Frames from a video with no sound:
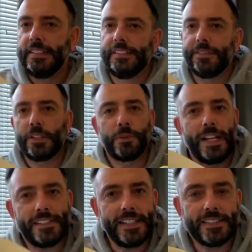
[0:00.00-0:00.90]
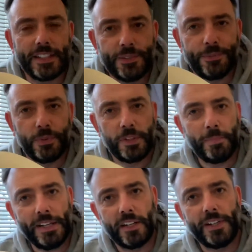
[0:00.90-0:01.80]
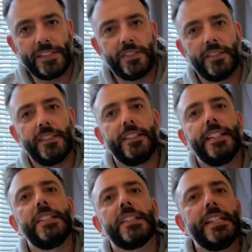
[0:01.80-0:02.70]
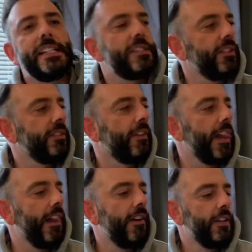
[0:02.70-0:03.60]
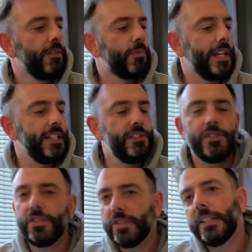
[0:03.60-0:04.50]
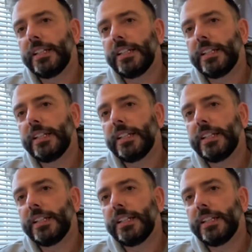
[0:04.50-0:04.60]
If you don't know what SE stands for in the PRS Indonesian range,